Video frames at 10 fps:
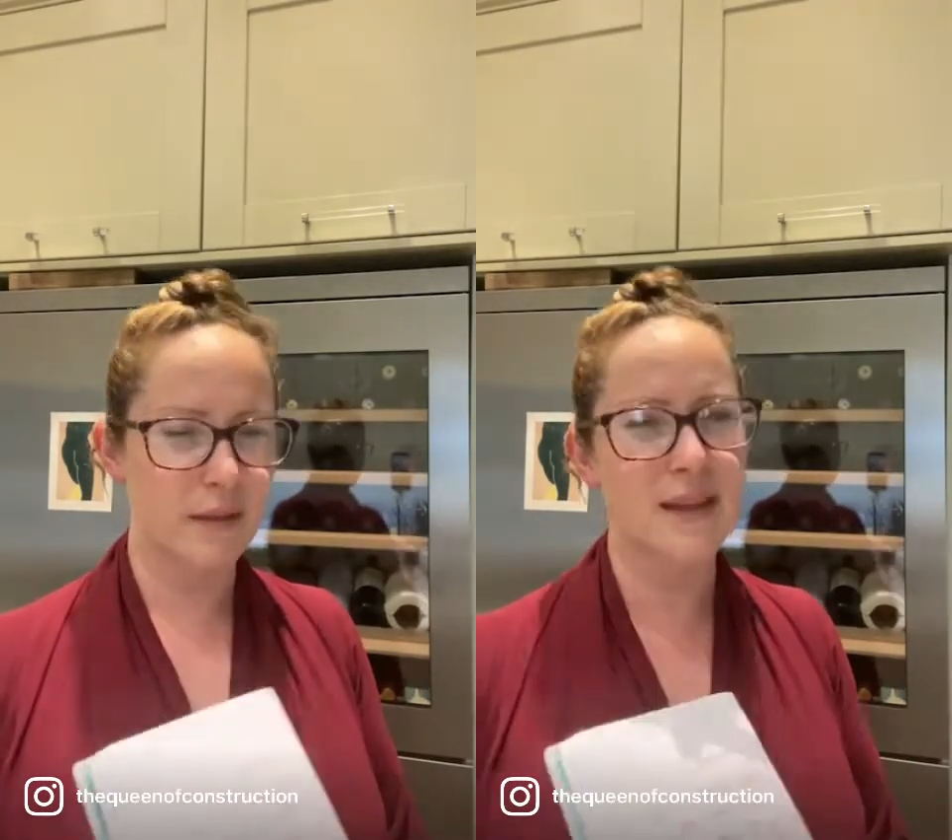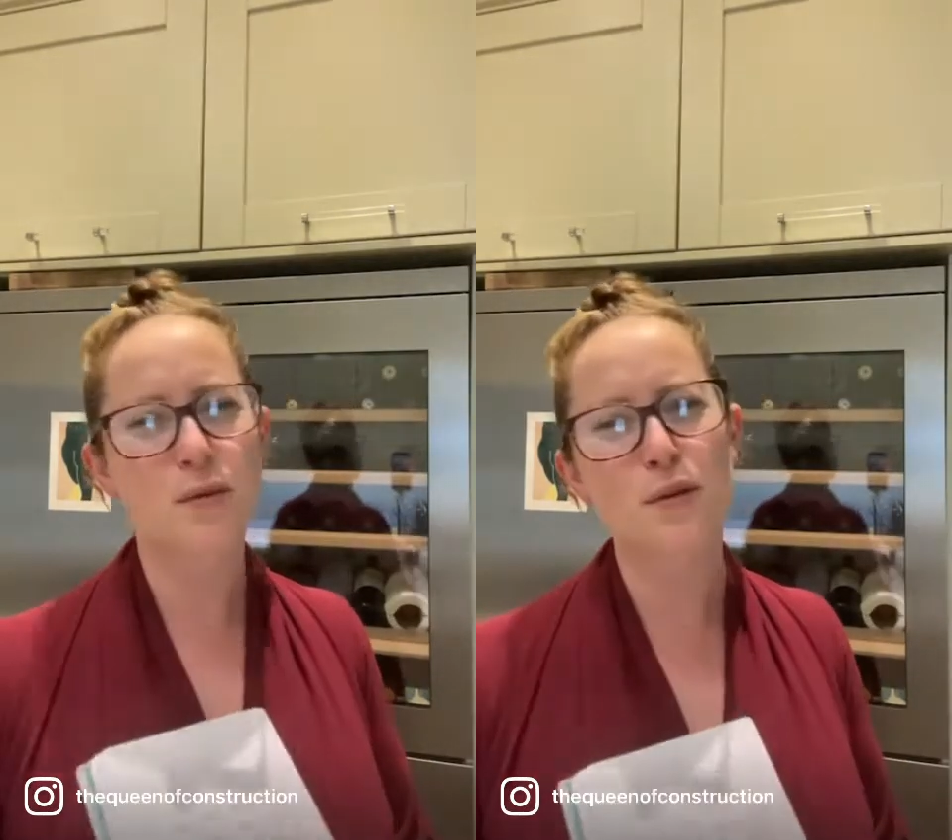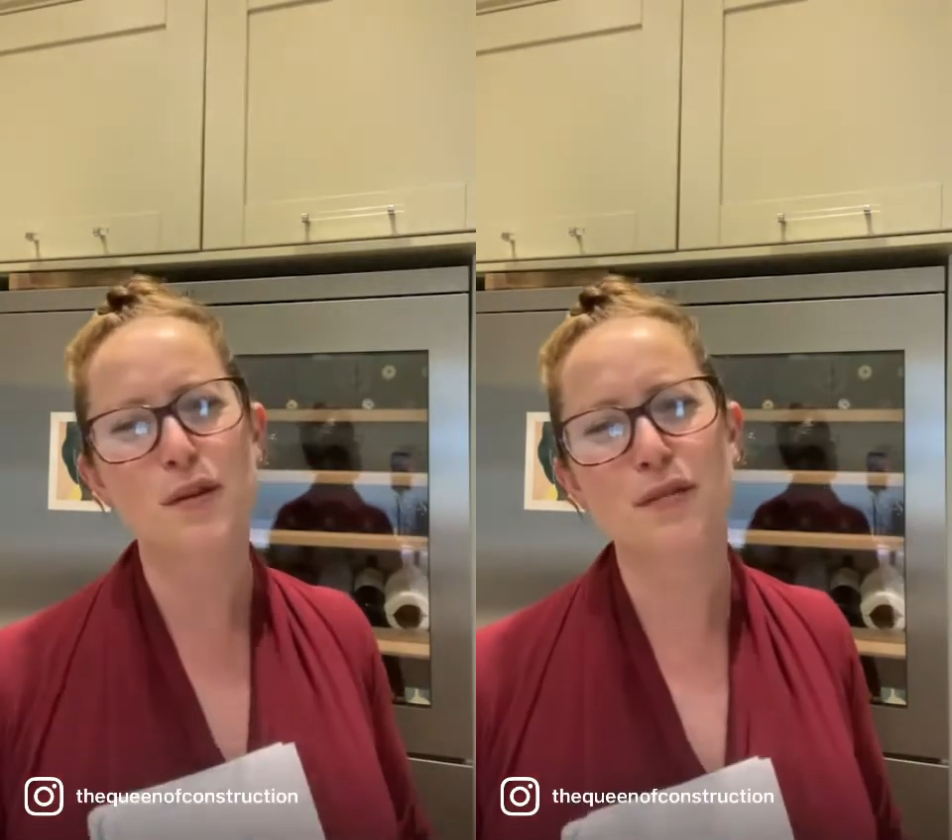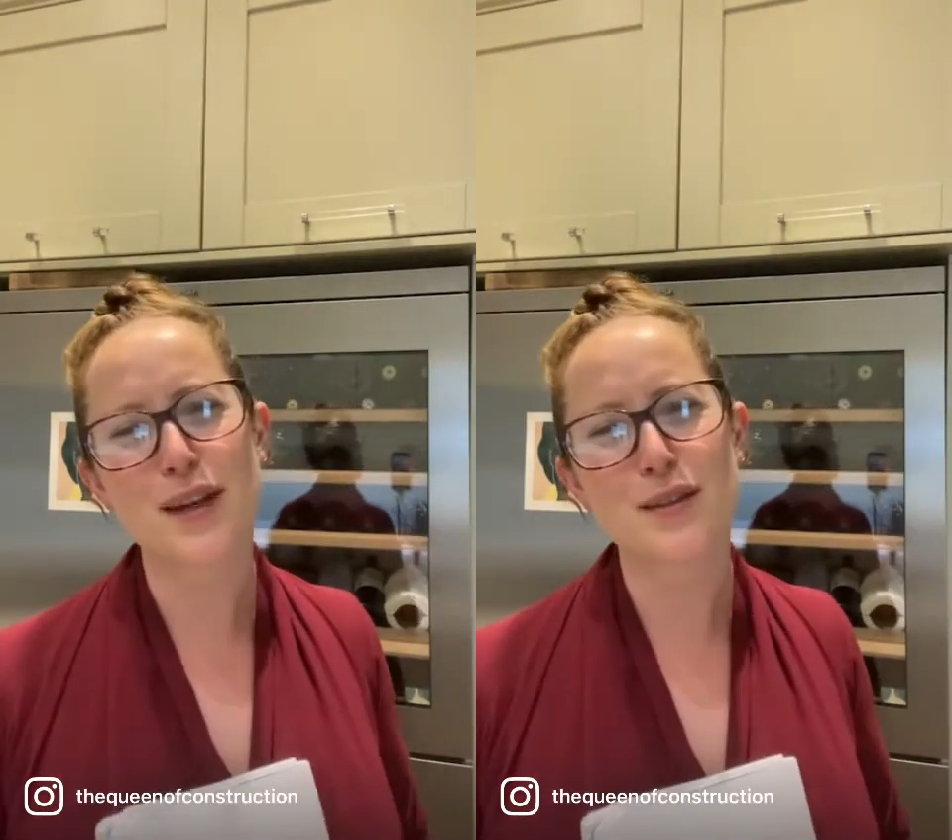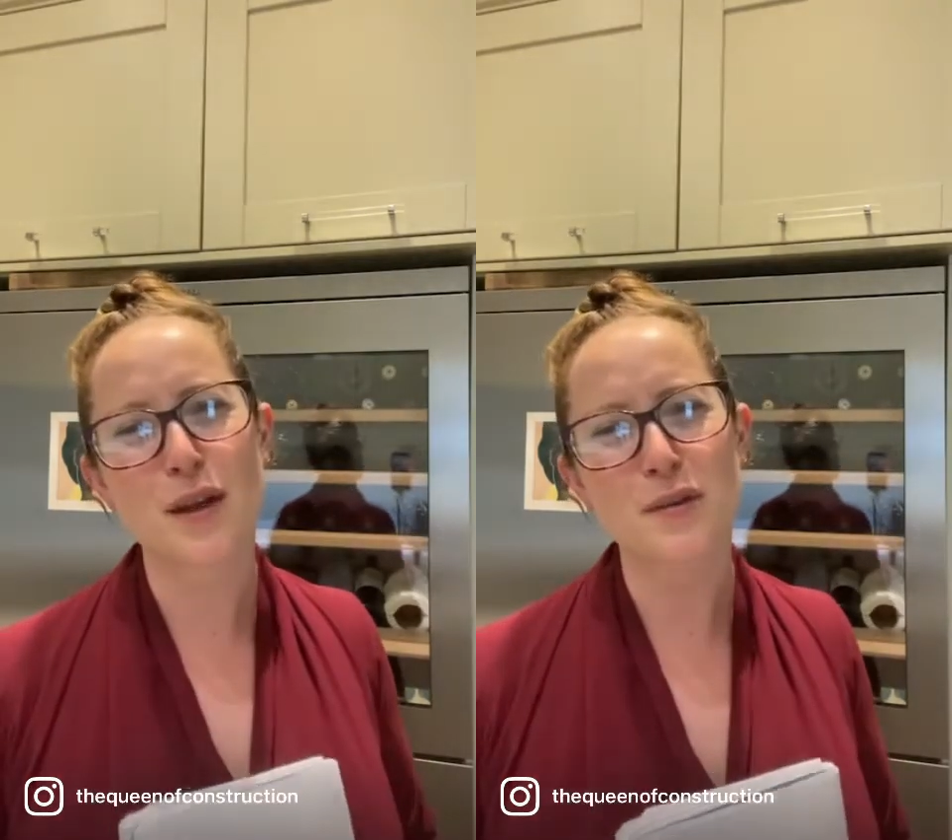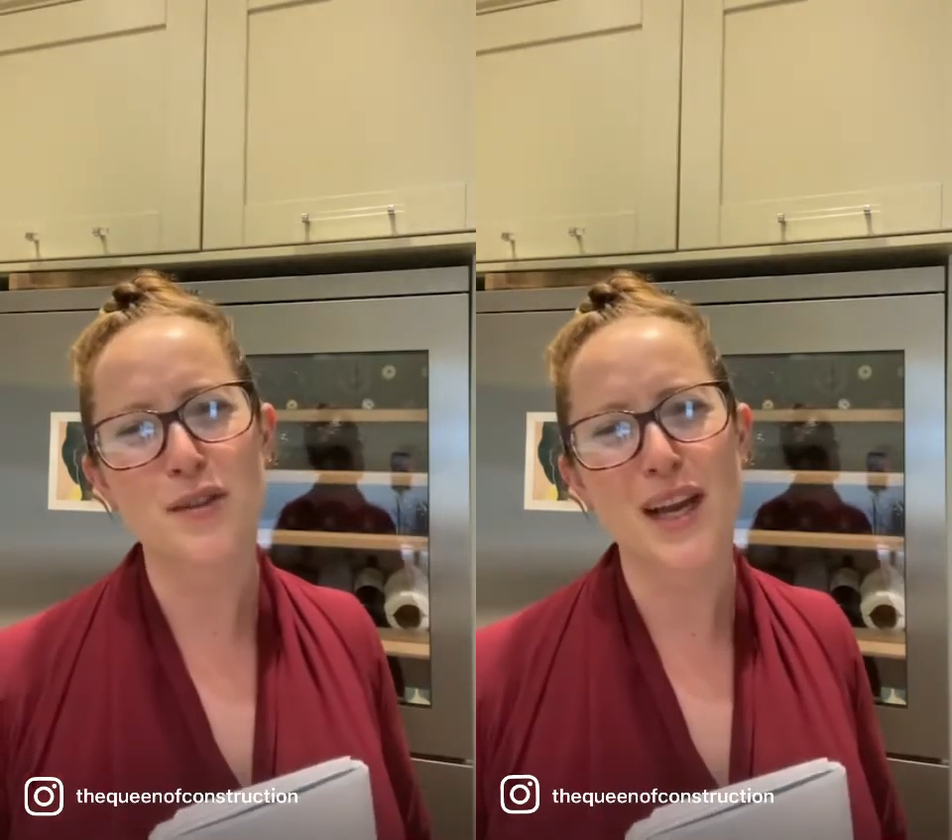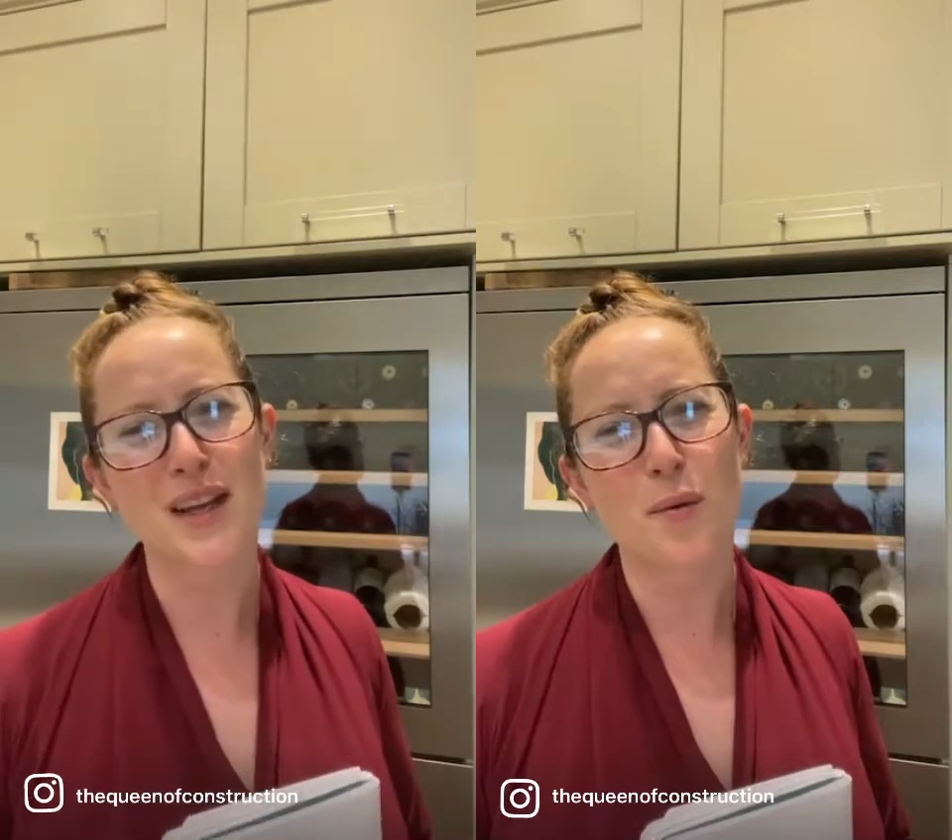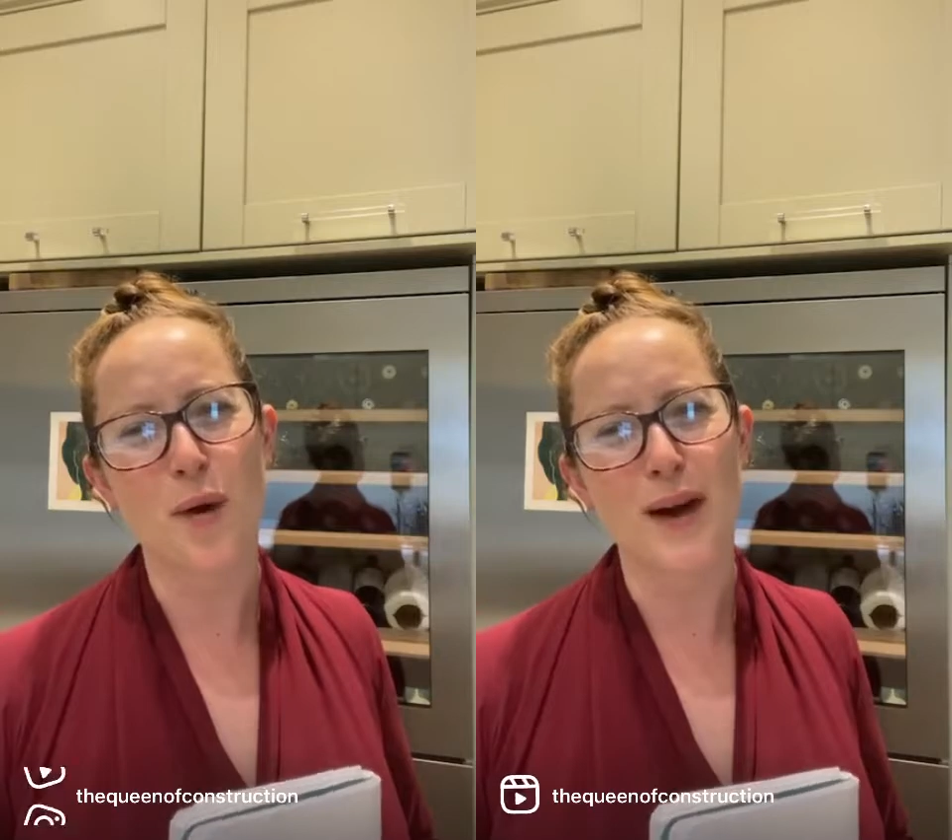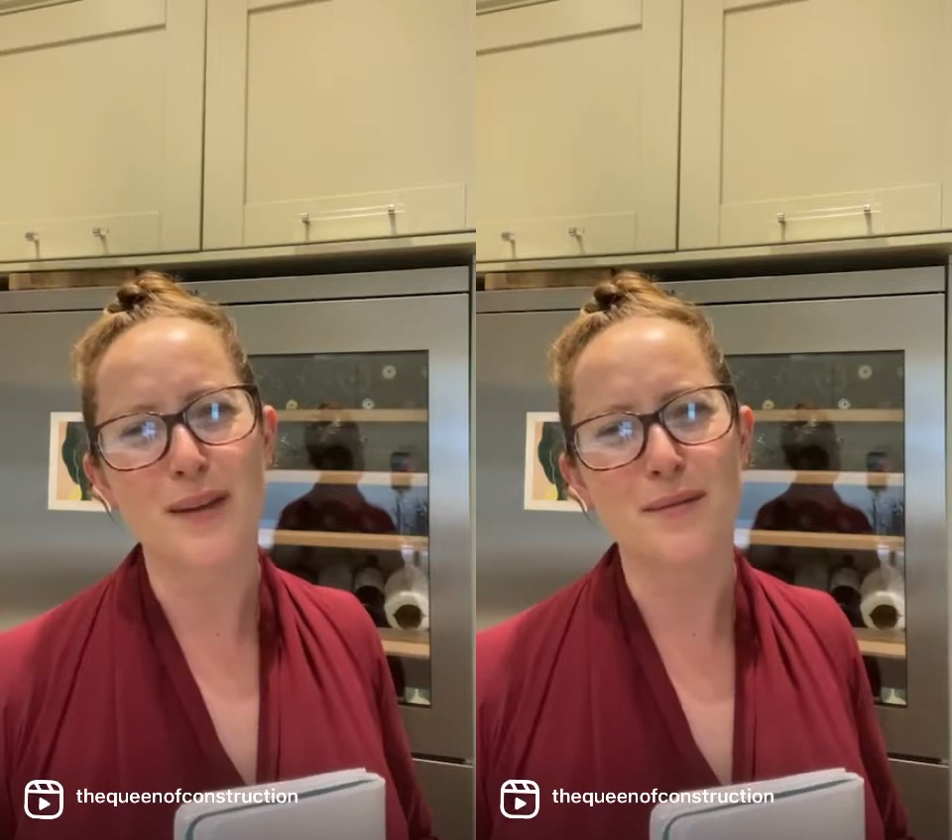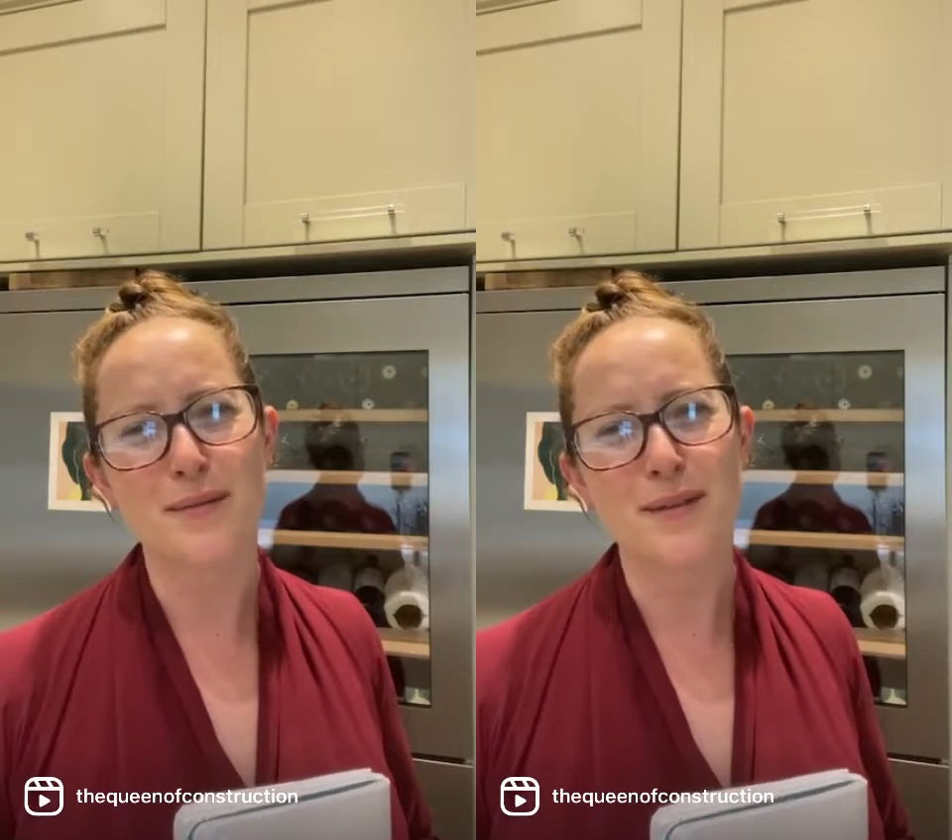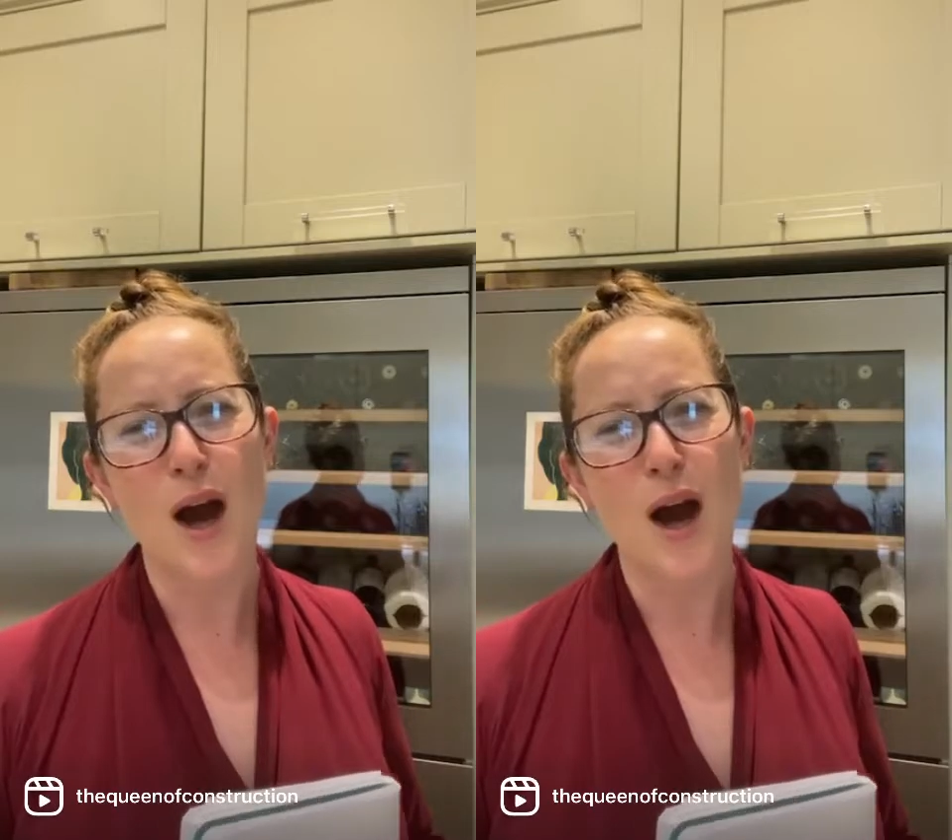There's also advice, don't shake wine.